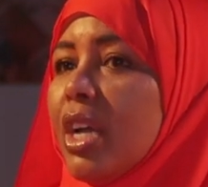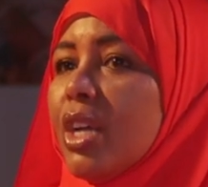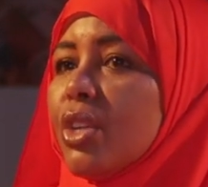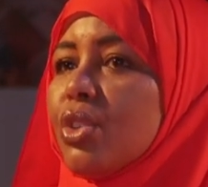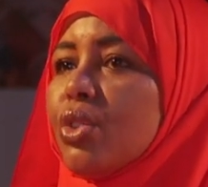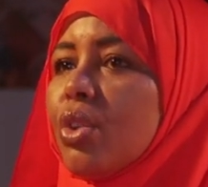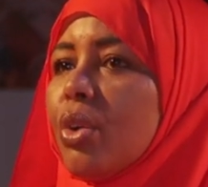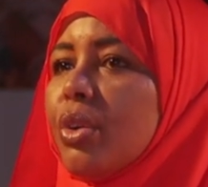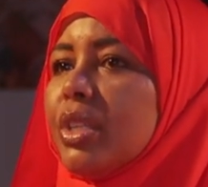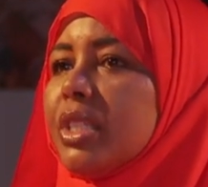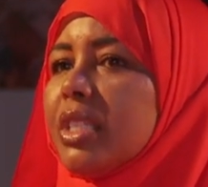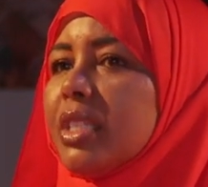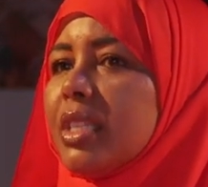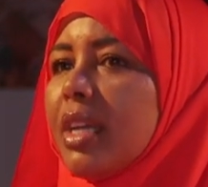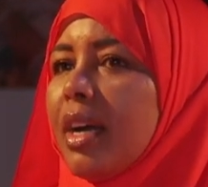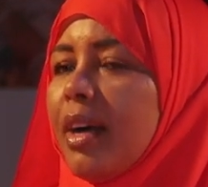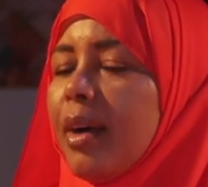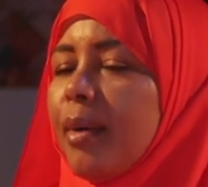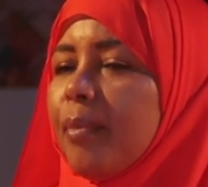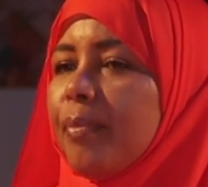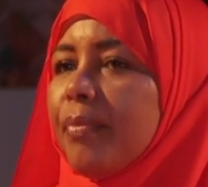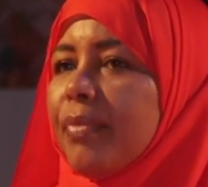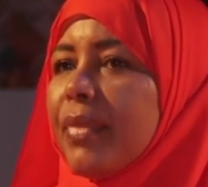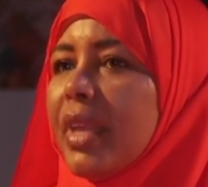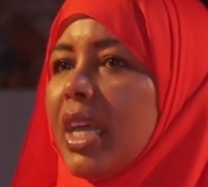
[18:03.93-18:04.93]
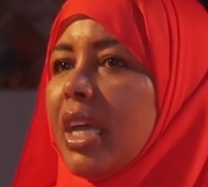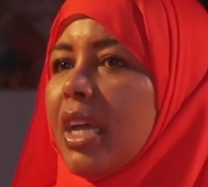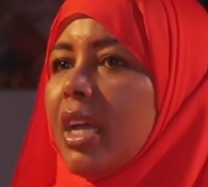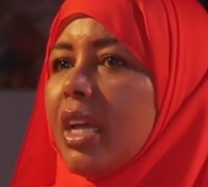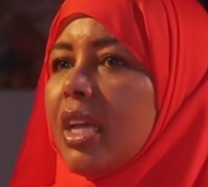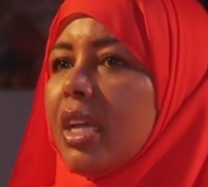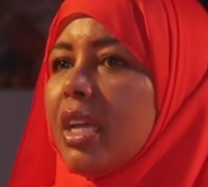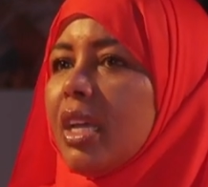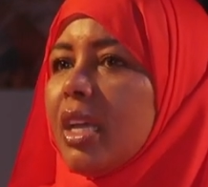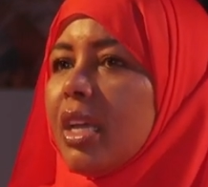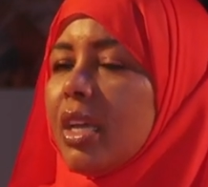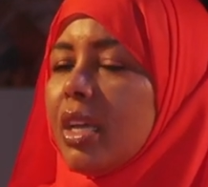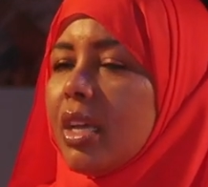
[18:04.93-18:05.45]
So it's,
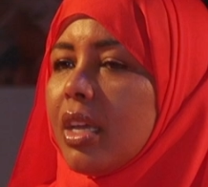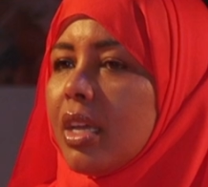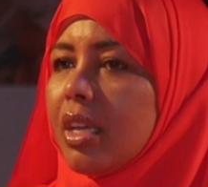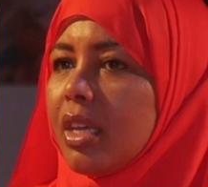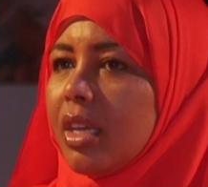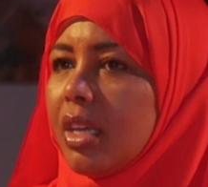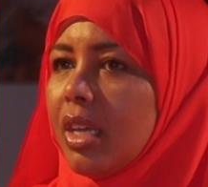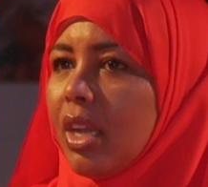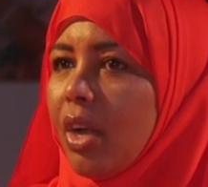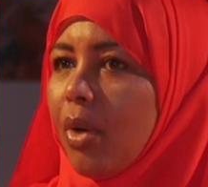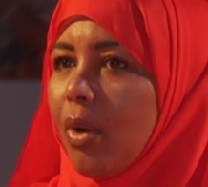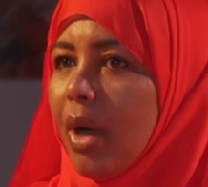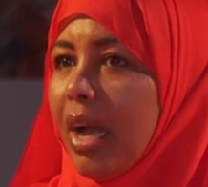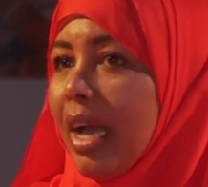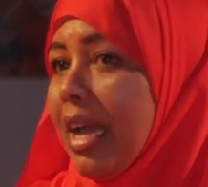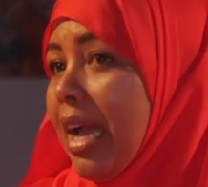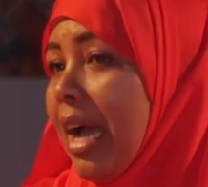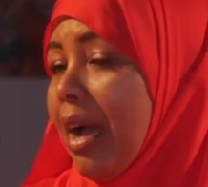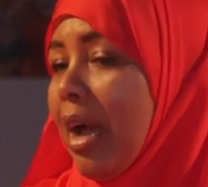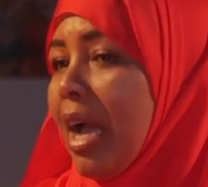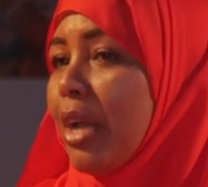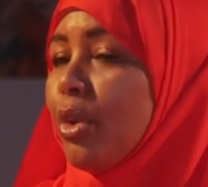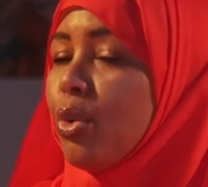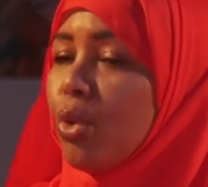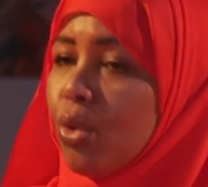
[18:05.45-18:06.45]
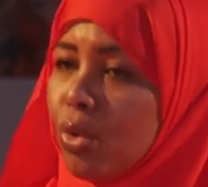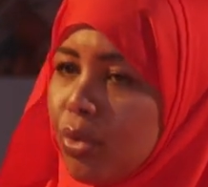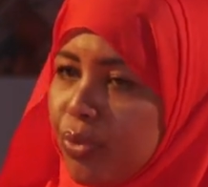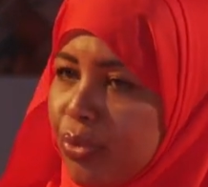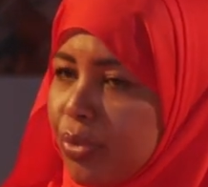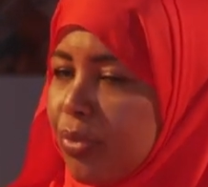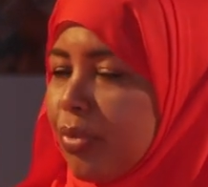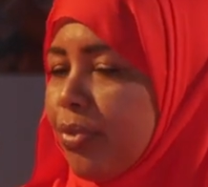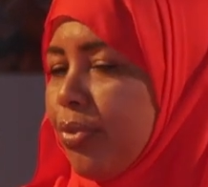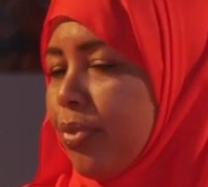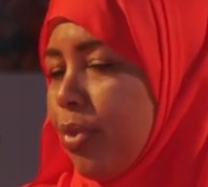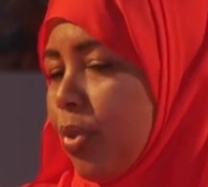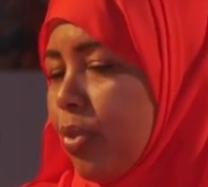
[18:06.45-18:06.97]
you know, I do
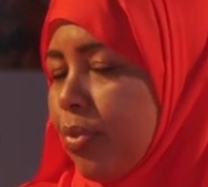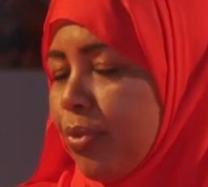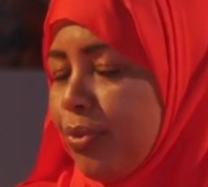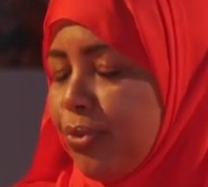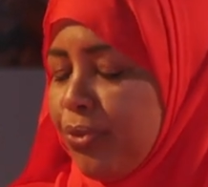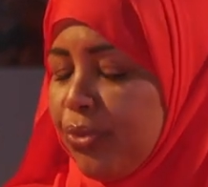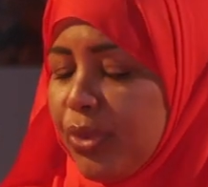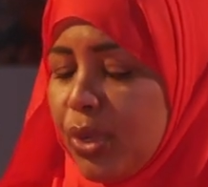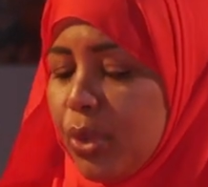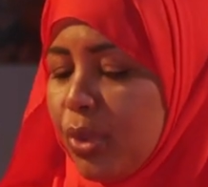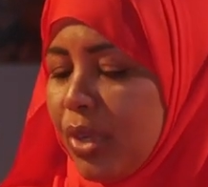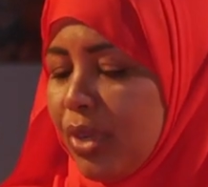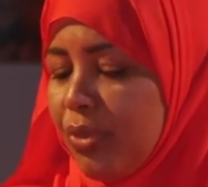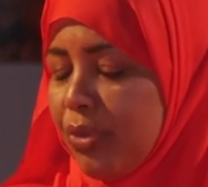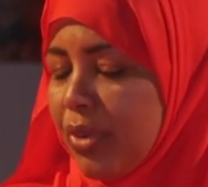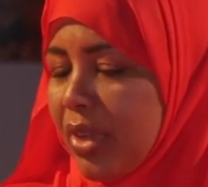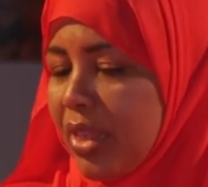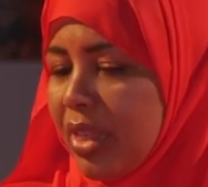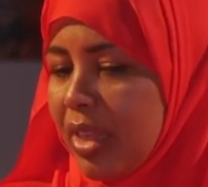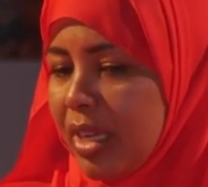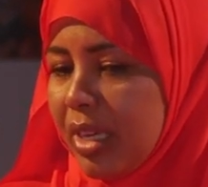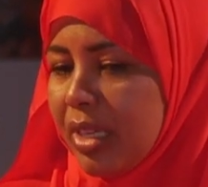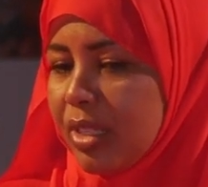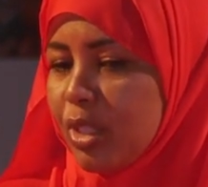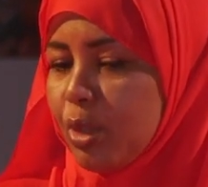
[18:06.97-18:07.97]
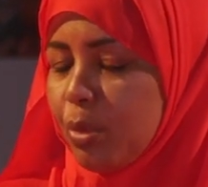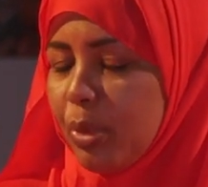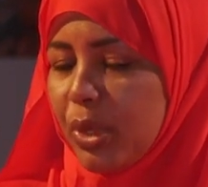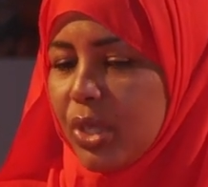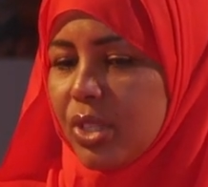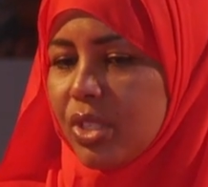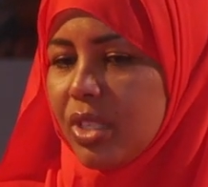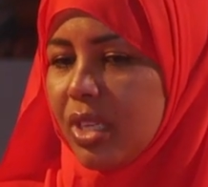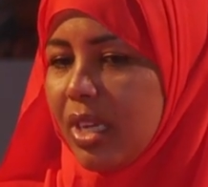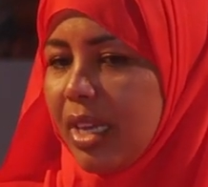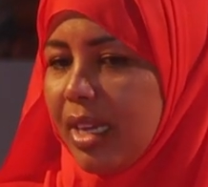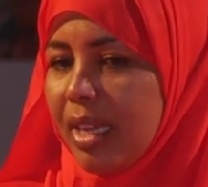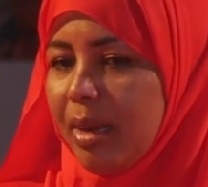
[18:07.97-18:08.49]
few different things
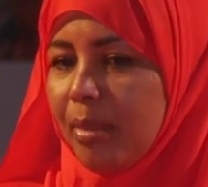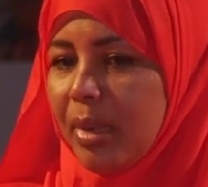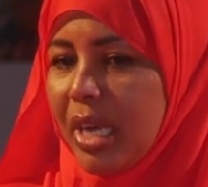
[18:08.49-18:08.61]
personally.